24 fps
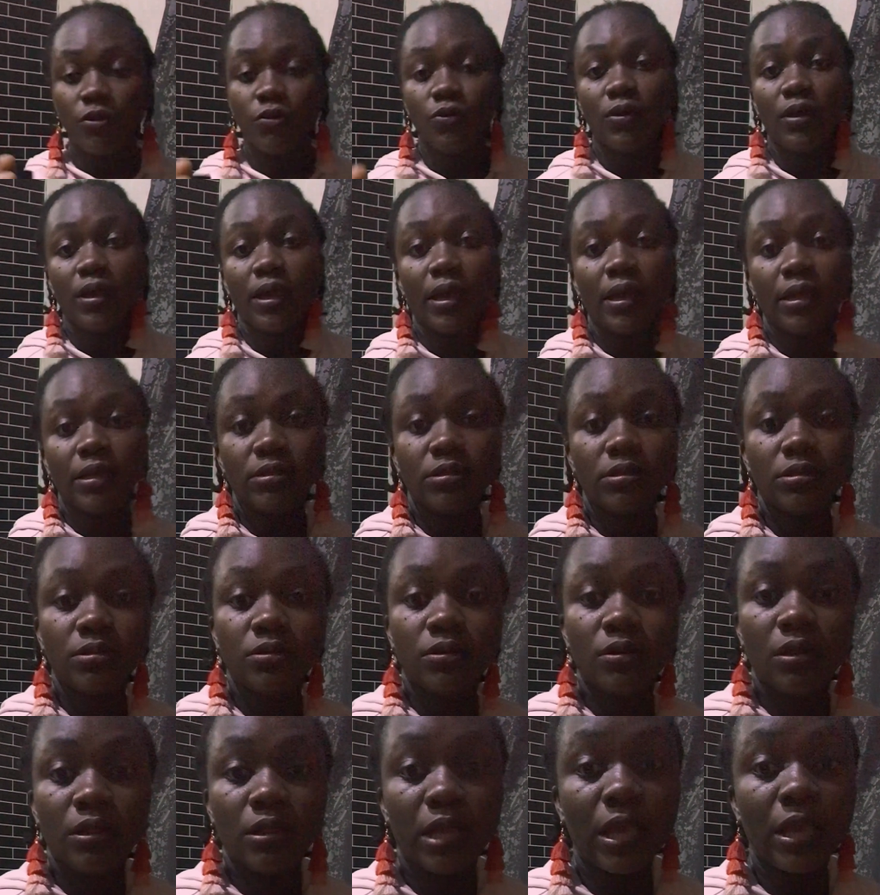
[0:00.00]
you can
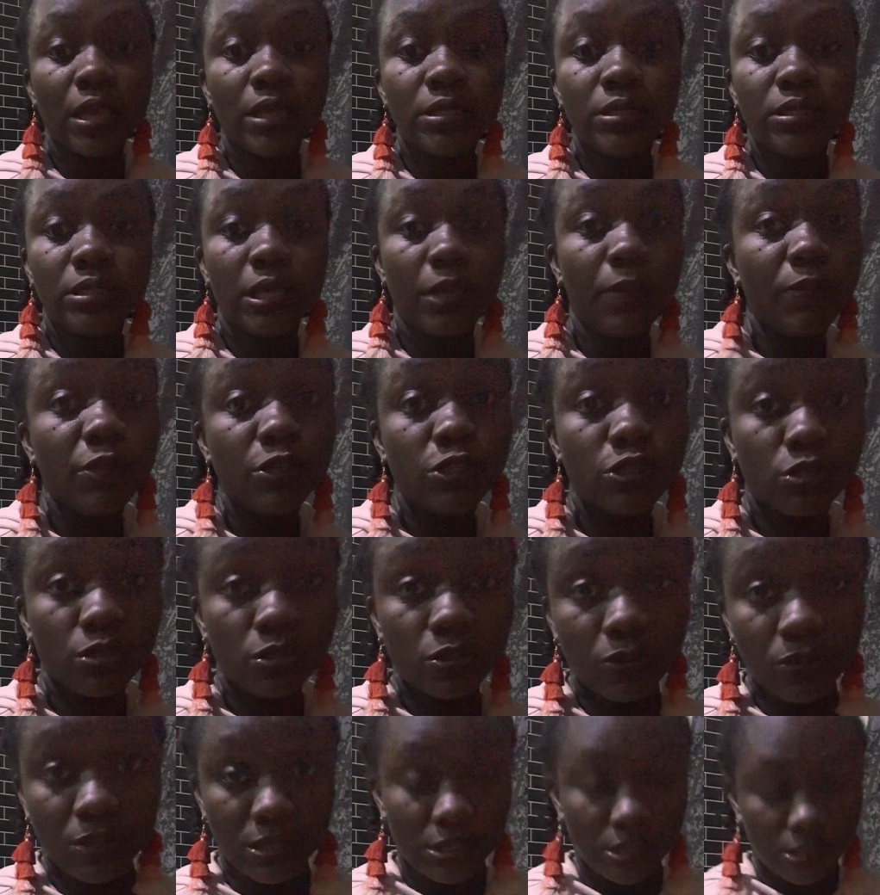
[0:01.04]
like take
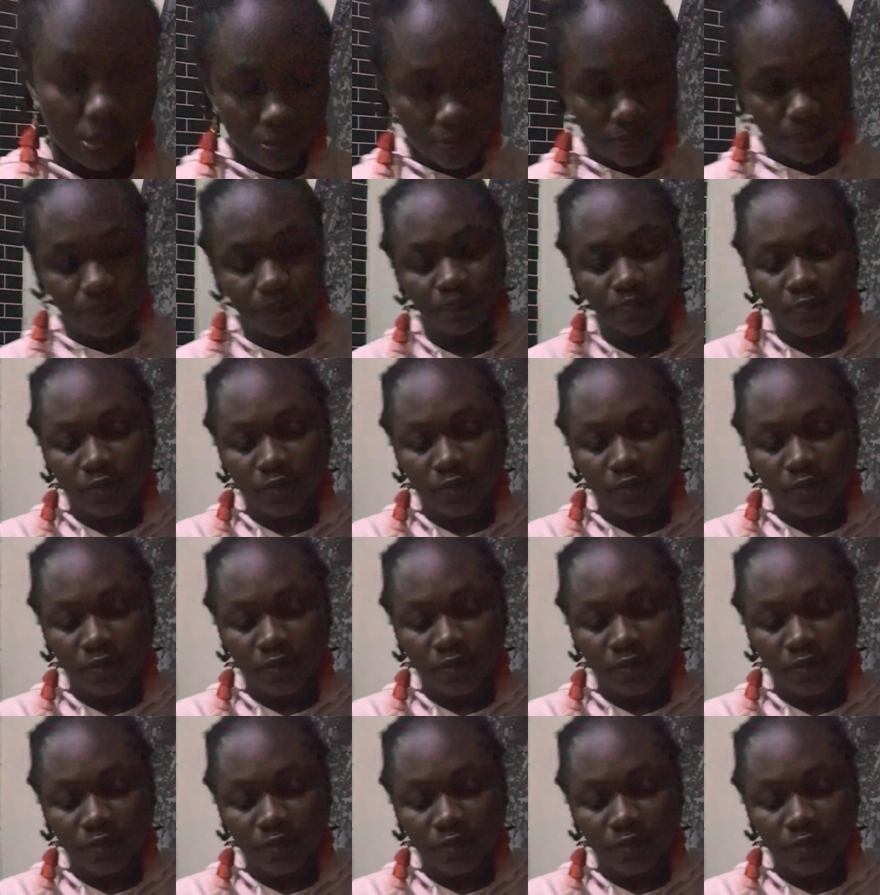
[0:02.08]
pictures with it.